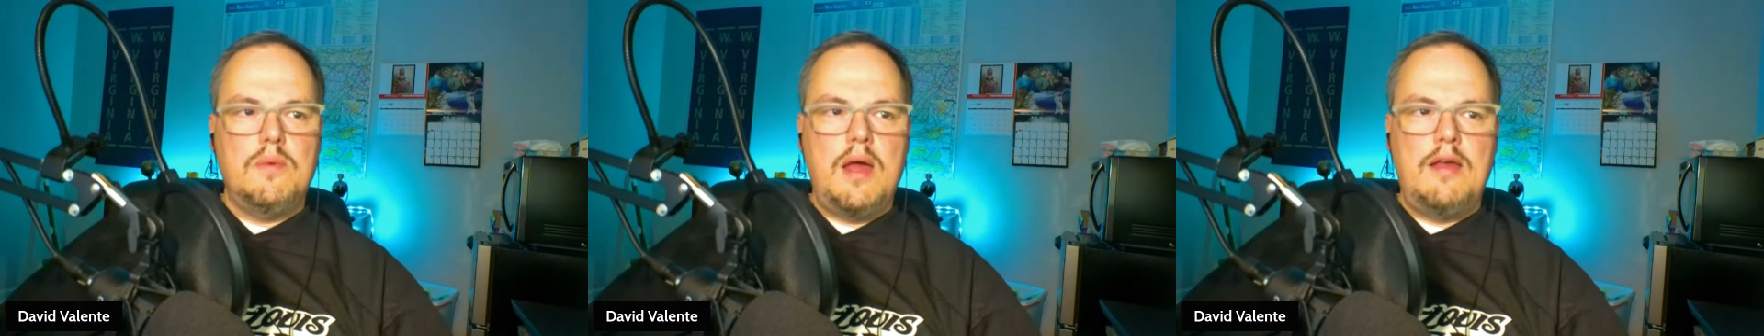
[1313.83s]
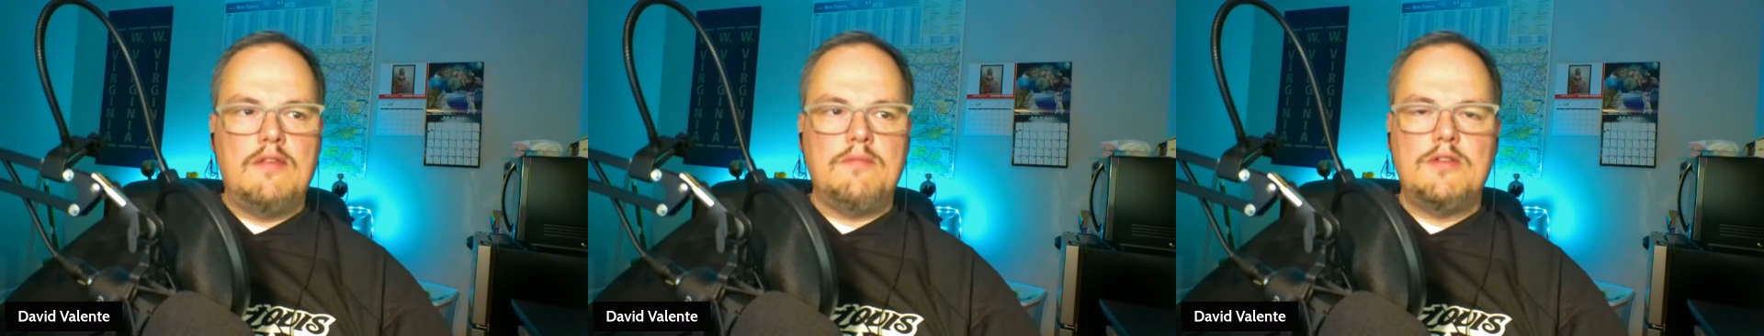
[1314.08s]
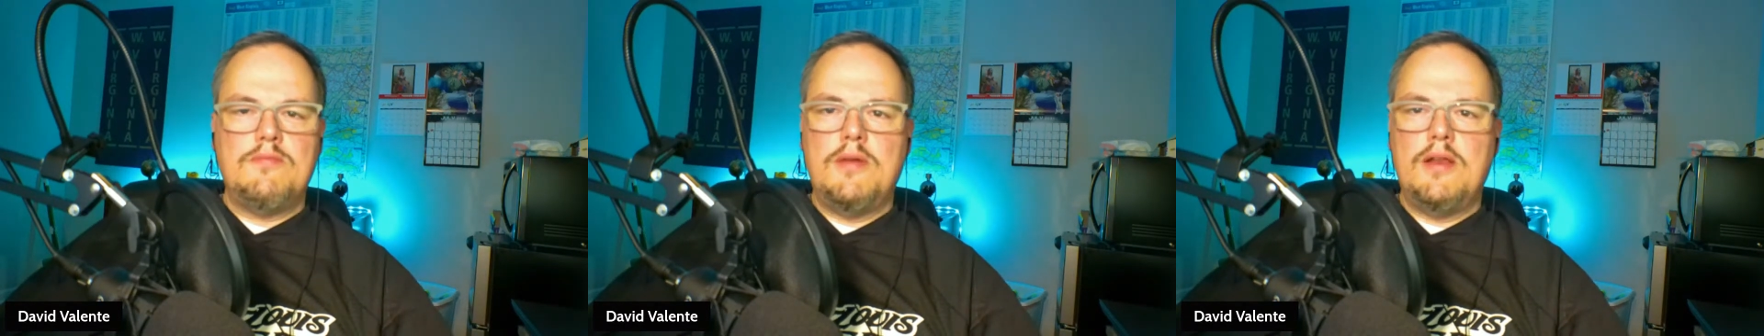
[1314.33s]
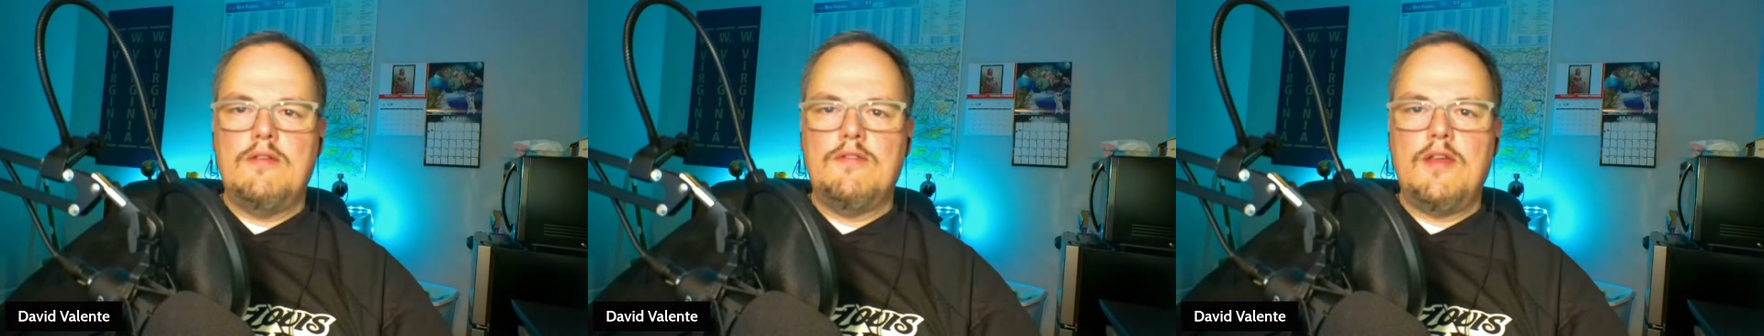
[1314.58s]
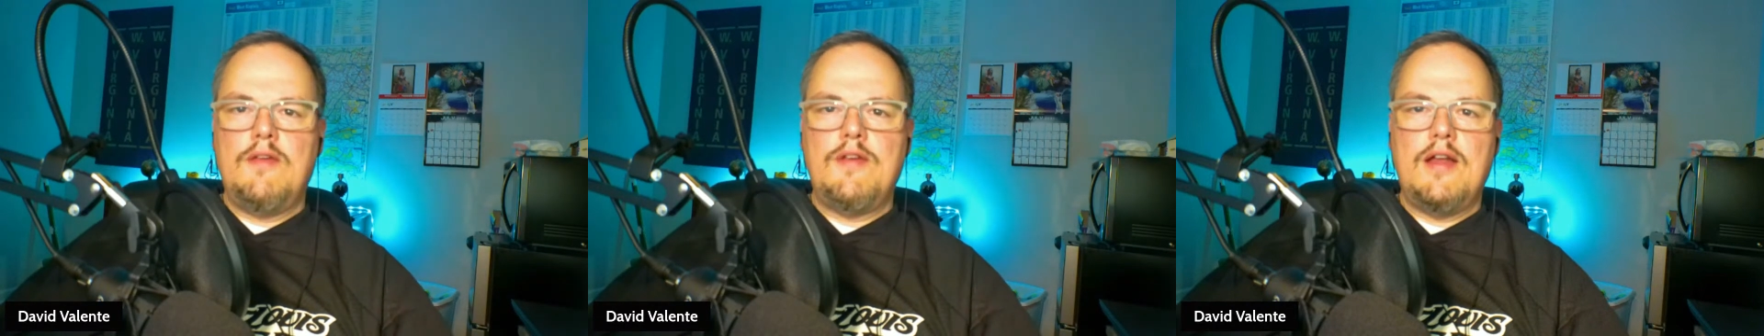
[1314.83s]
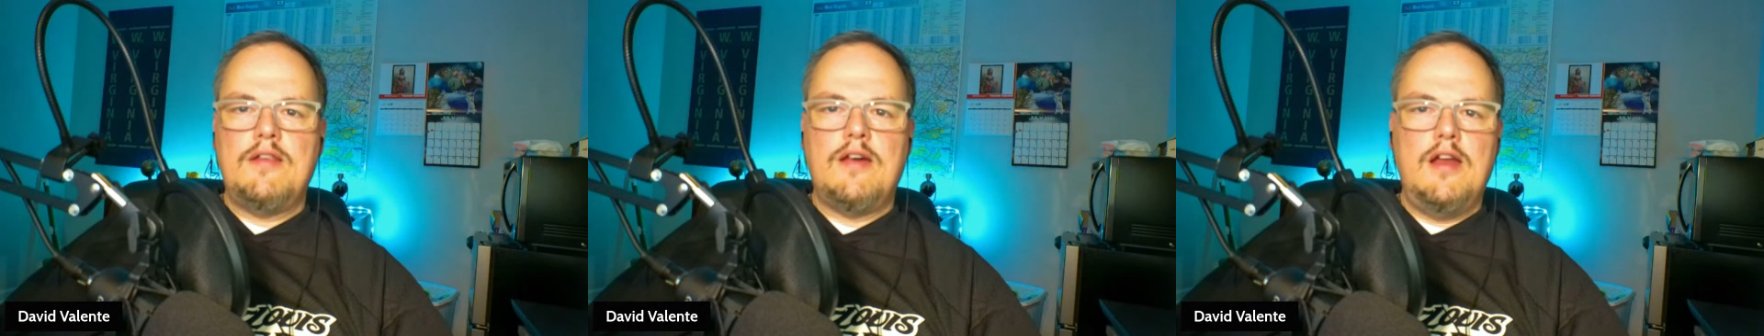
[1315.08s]
as much money as they've
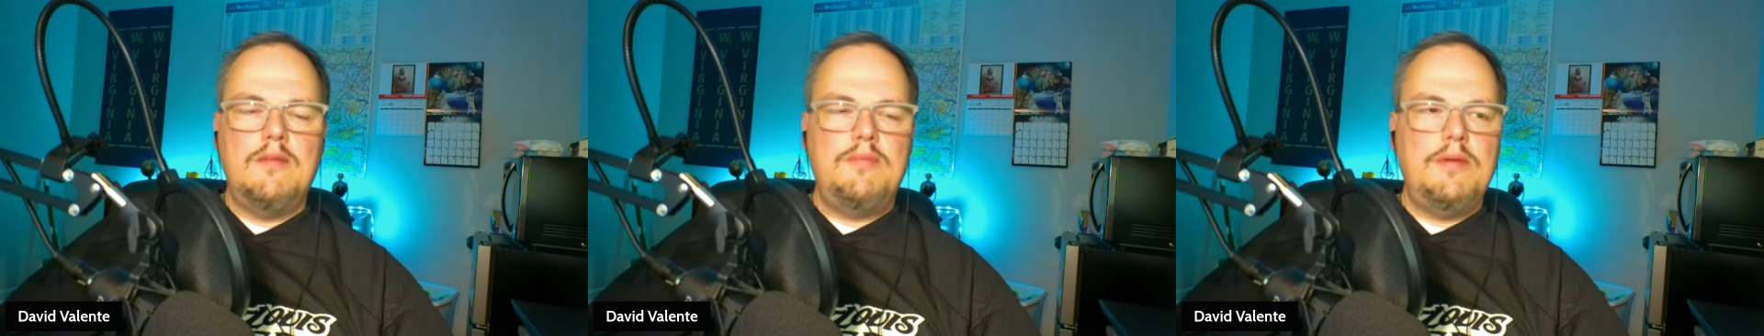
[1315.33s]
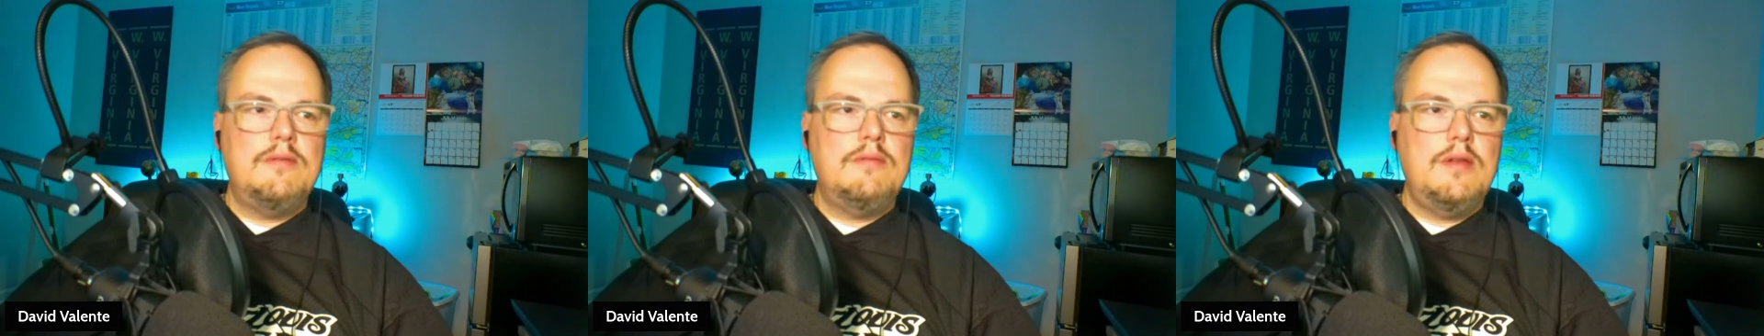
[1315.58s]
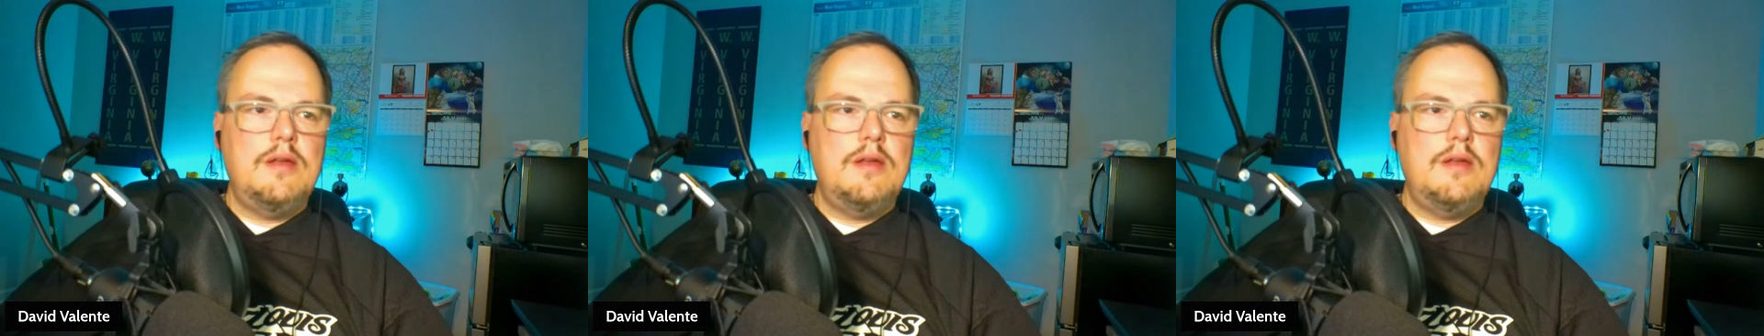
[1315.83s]
got tied up in